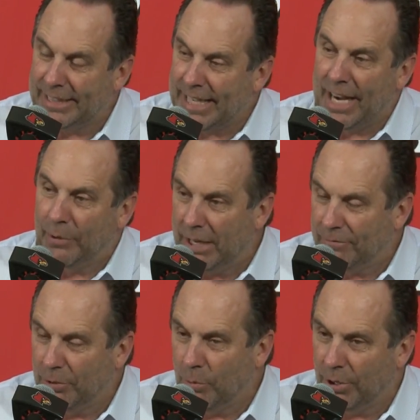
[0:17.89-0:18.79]
He's got great
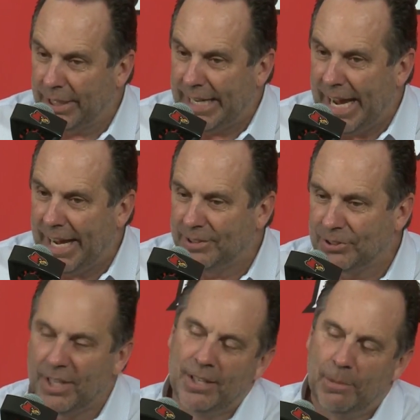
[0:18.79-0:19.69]
footwork and
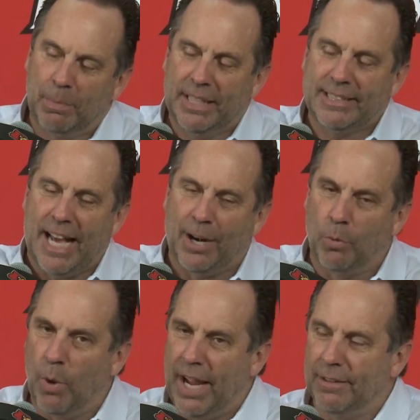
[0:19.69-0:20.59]
hands, but he's got a
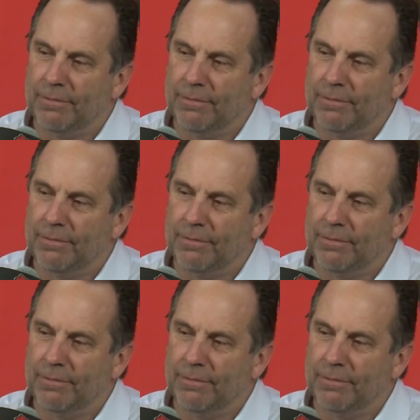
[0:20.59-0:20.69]
way